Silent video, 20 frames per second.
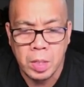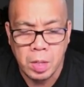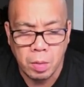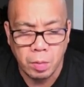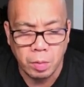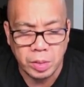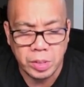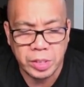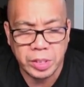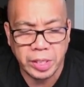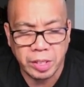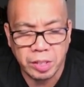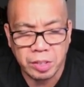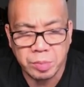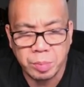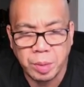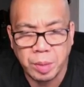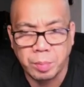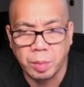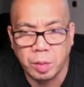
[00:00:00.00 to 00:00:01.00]
What scares
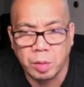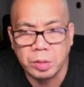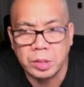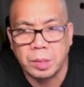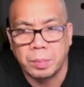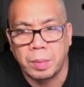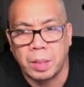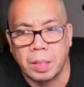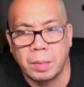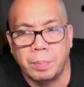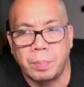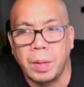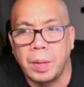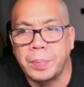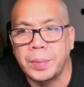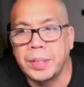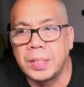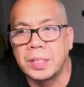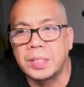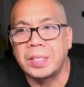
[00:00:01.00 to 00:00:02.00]
me most about a
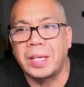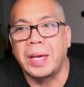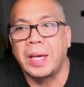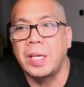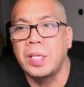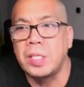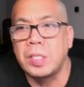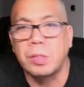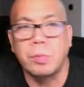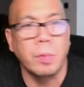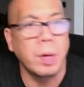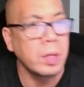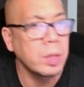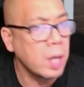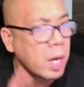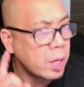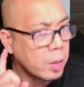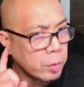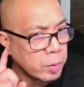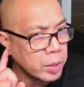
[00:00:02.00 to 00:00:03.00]
puppy this age is when
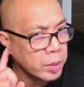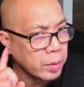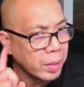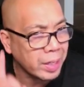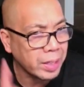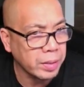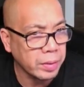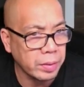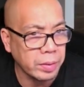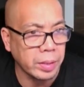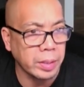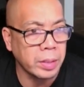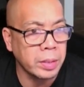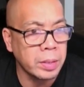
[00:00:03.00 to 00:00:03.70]
I don't hear anything.